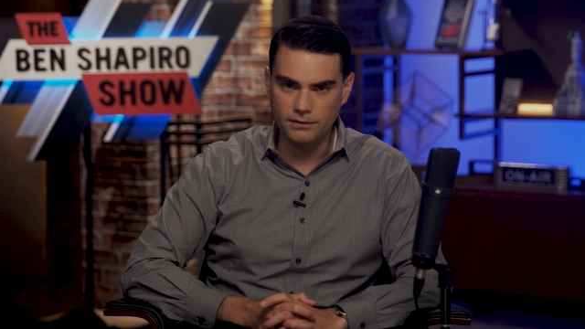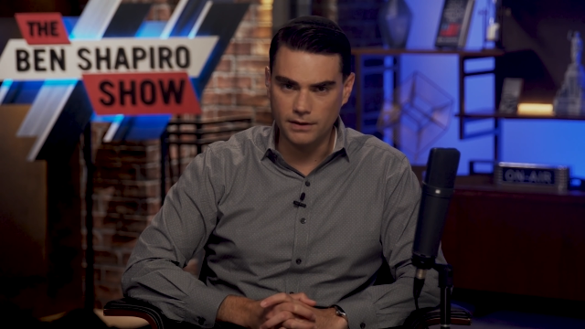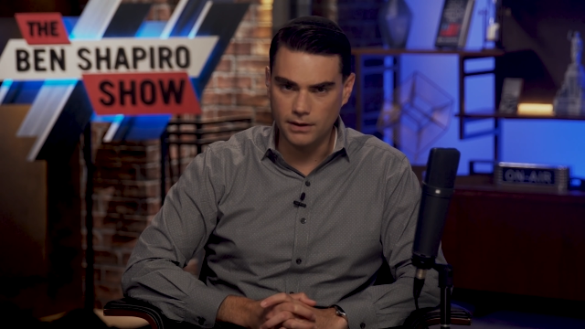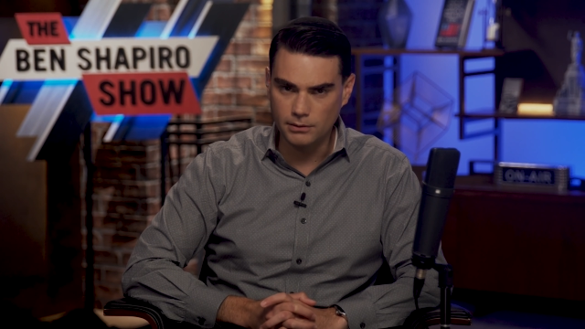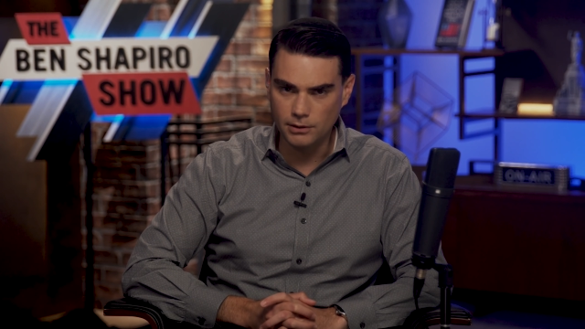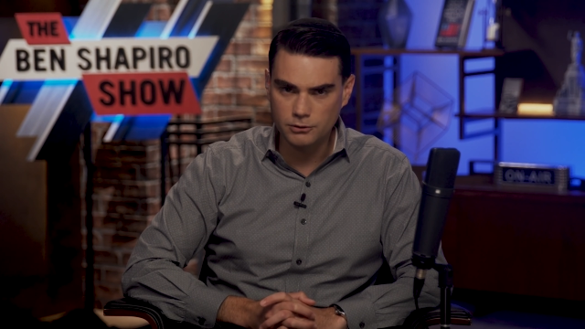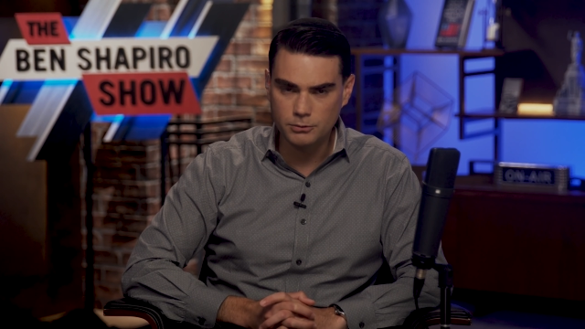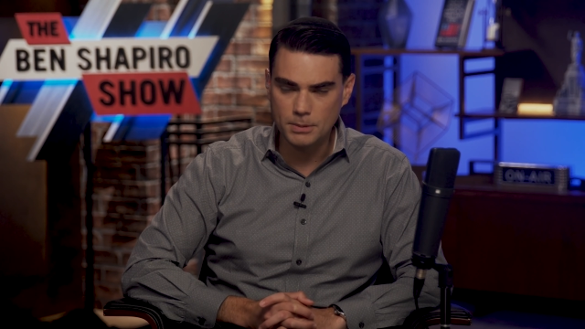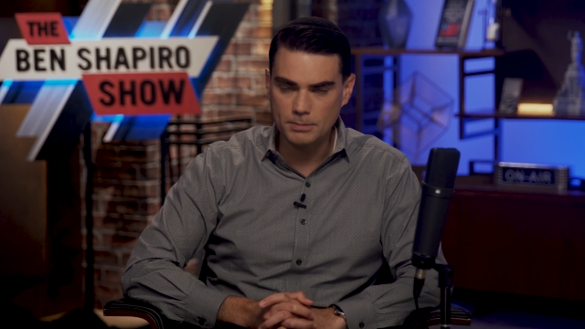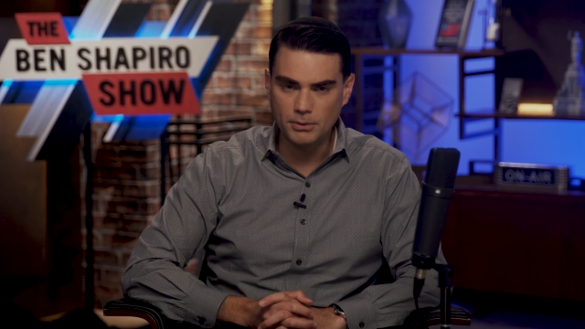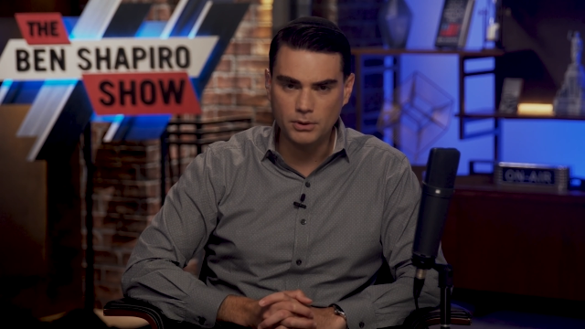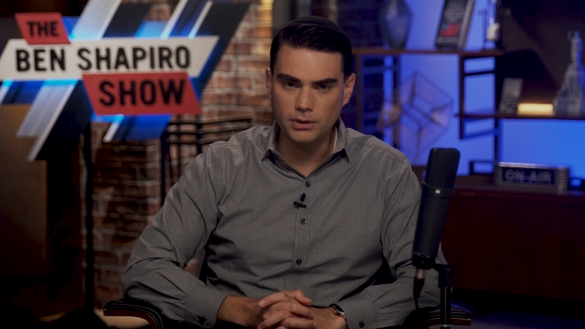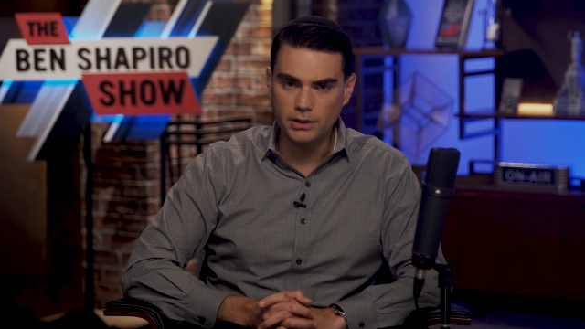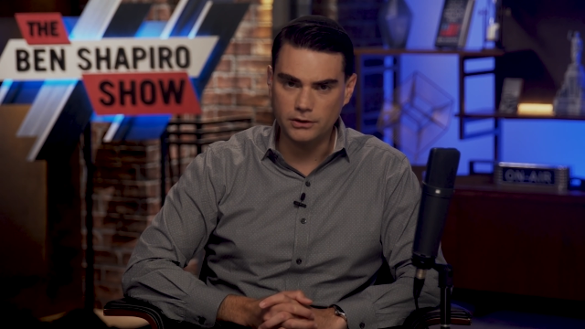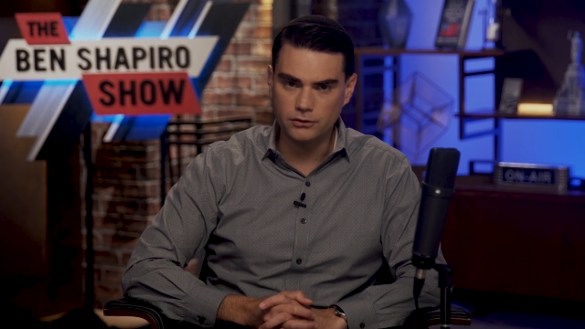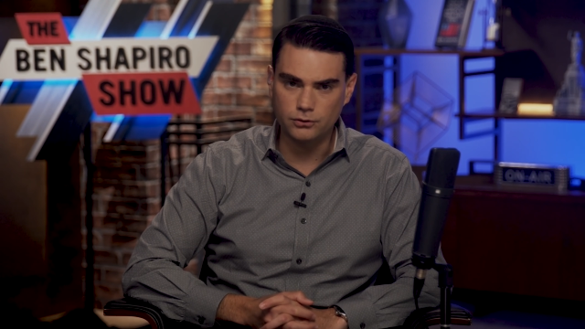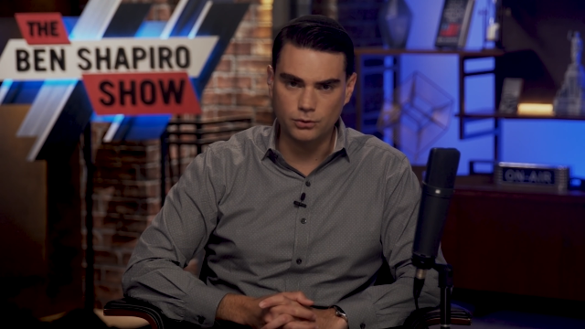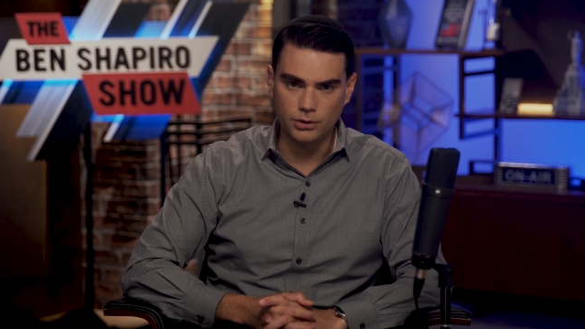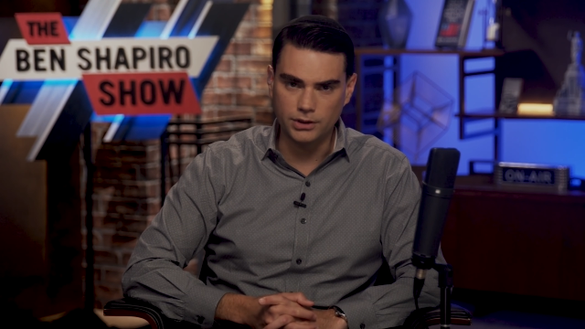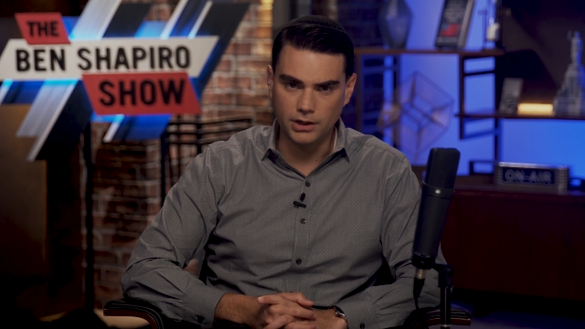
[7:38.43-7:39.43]
very rich people
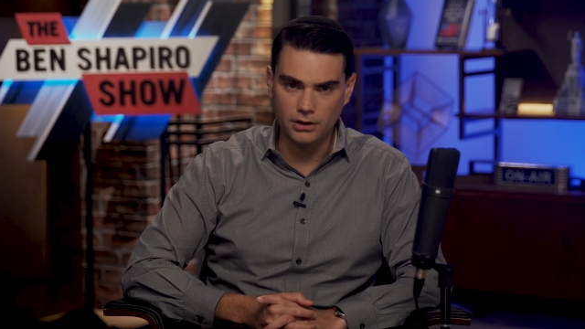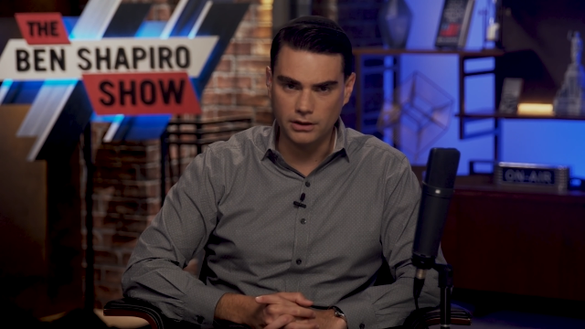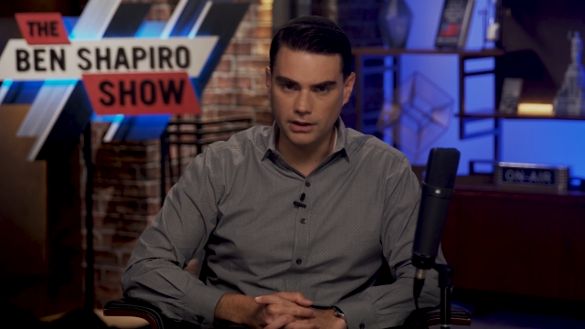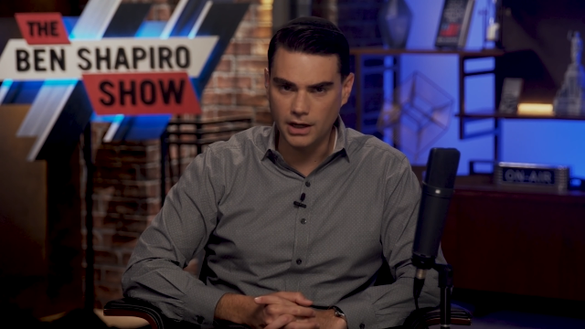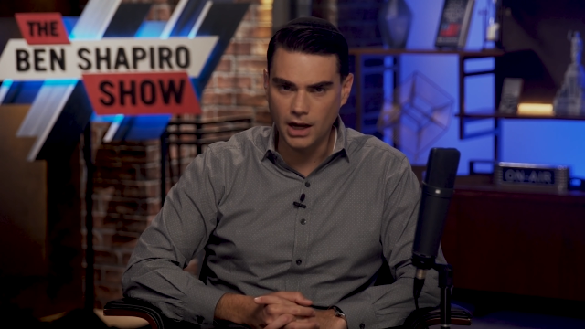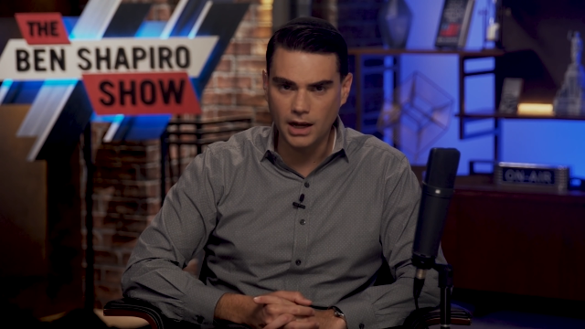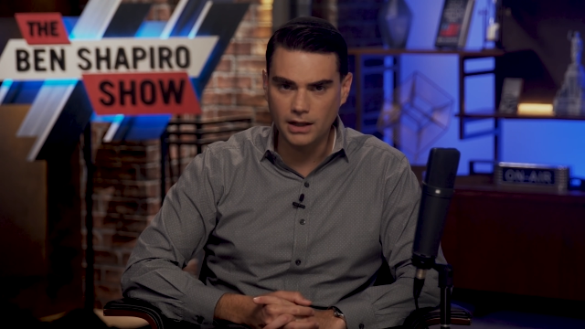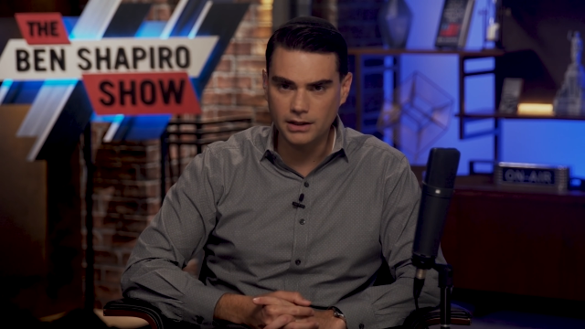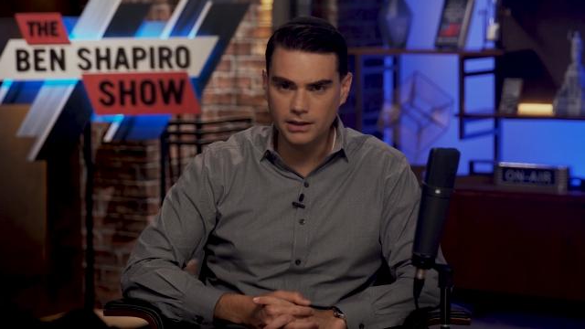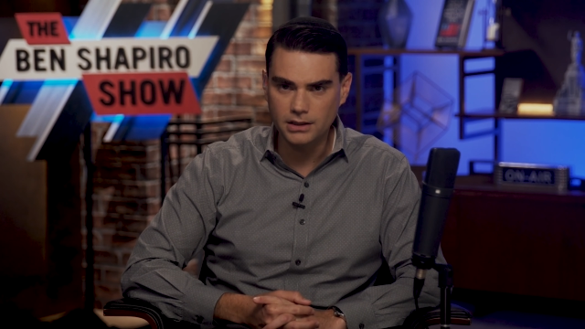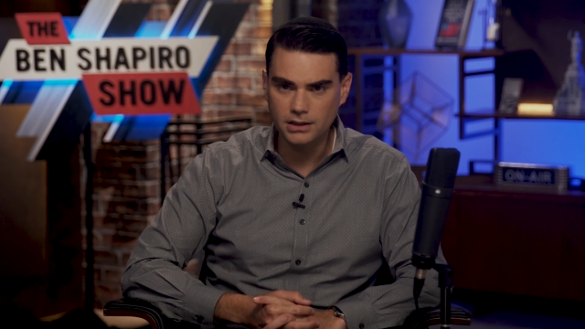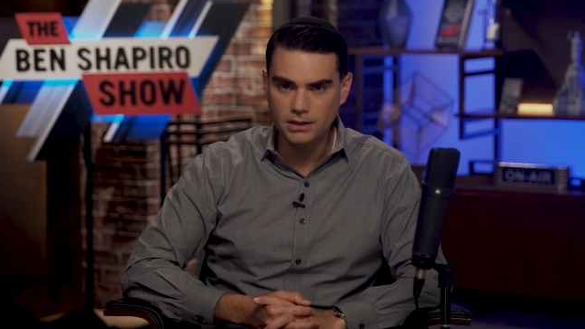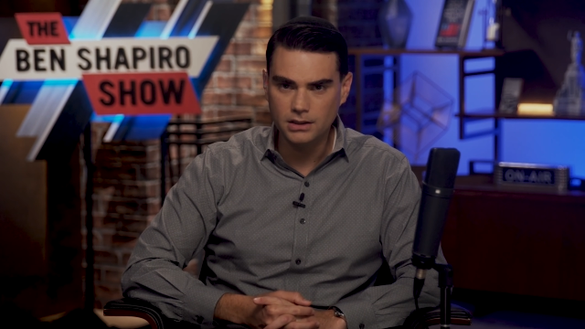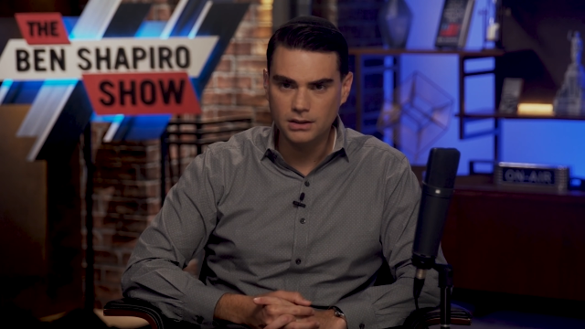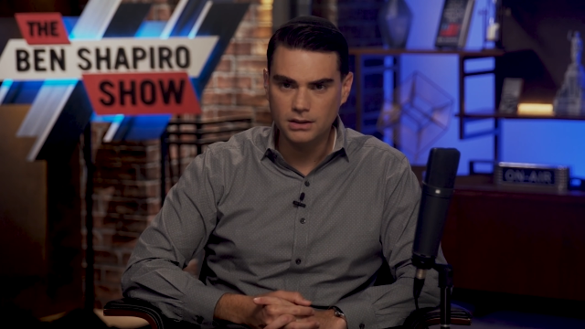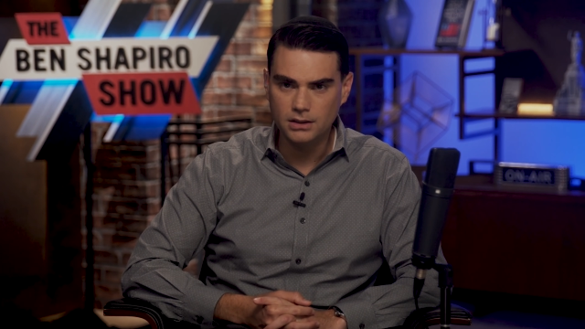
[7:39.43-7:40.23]
extraordinarily highly.